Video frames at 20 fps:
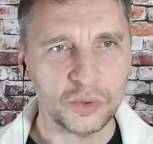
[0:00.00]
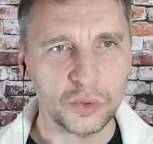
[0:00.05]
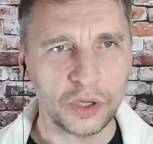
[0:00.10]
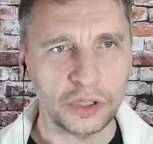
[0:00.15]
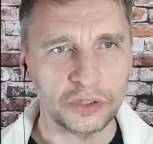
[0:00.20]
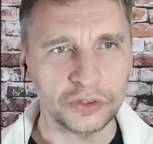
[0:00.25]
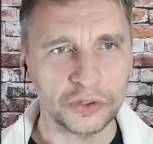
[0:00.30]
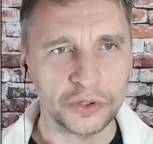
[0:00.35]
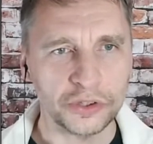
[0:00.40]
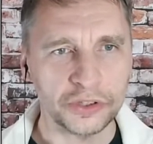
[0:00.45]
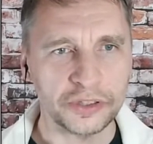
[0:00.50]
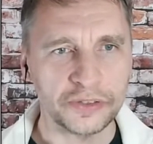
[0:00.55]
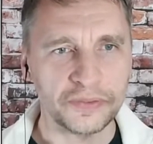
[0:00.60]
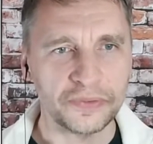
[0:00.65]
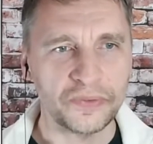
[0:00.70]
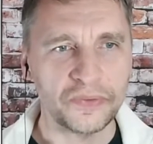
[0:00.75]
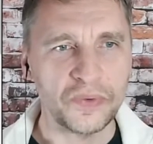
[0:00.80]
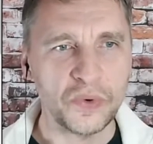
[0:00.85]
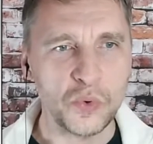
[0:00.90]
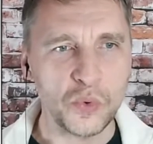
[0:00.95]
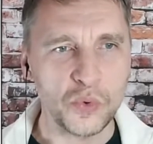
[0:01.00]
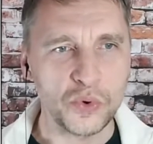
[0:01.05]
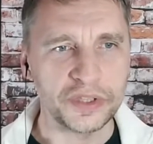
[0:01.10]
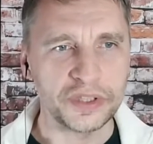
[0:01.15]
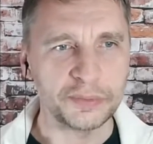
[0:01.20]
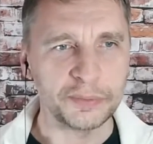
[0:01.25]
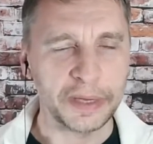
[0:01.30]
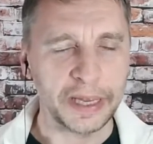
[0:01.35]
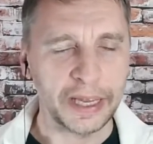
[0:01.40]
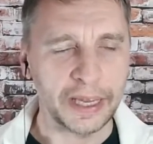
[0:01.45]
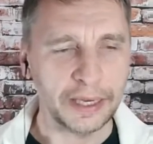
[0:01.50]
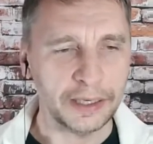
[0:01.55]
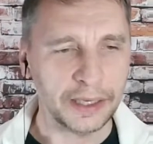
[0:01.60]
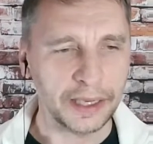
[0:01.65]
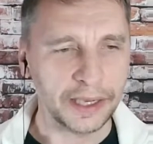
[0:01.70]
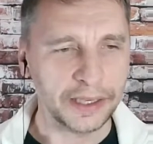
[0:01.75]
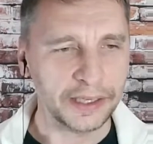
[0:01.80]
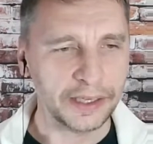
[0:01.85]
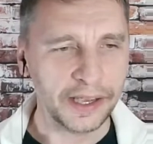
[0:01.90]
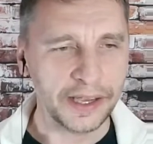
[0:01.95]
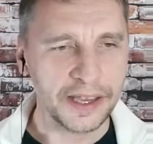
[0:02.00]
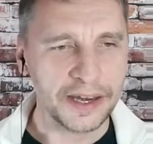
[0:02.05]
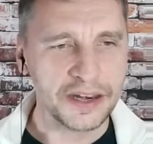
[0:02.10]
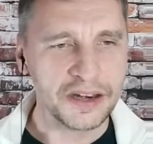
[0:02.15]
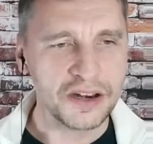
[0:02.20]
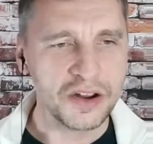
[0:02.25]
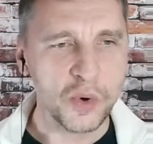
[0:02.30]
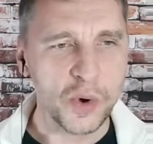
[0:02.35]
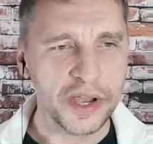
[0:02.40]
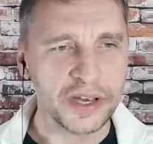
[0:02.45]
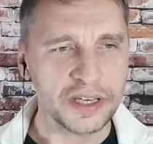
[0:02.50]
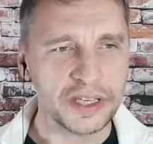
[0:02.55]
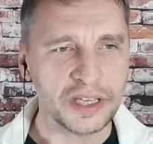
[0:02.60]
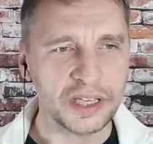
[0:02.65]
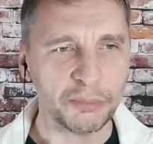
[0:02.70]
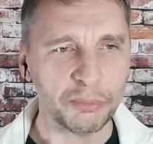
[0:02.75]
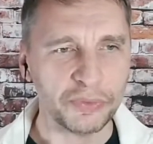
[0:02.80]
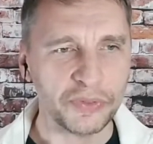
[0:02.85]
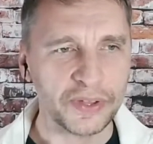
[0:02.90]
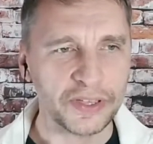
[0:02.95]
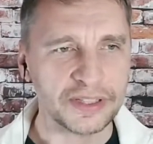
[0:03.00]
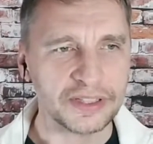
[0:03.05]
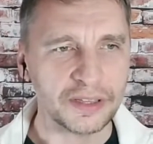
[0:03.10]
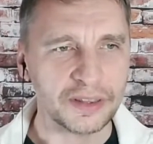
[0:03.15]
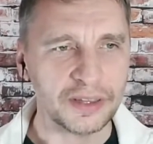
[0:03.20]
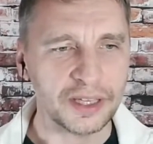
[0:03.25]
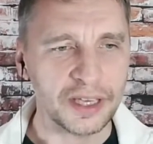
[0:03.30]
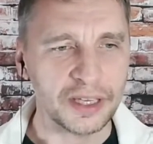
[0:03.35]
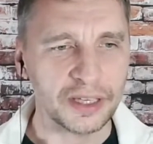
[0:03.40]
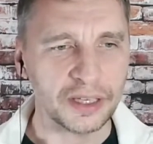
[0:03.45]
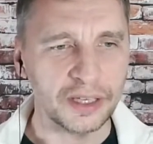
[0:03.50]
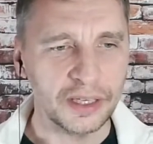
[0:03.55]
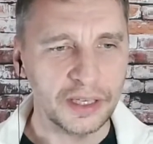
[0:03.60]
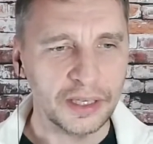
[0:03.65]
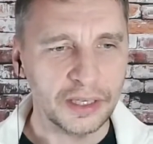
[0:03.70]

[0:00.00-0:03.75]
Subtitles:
alternative foods, man. I had no idea, but that's a thing.